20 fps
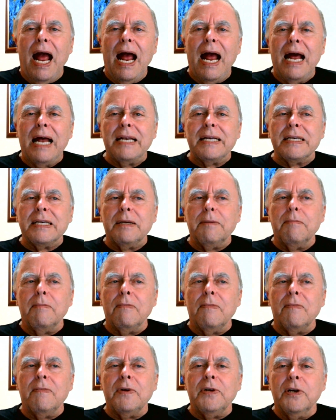And
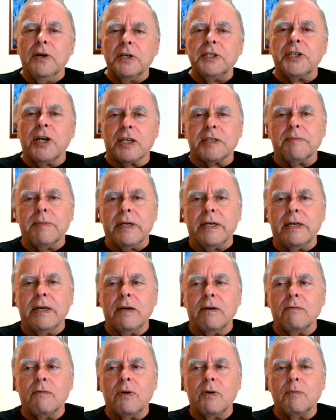your judgment
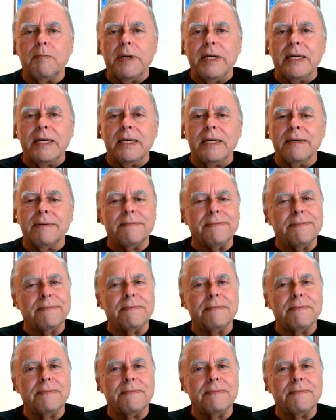will be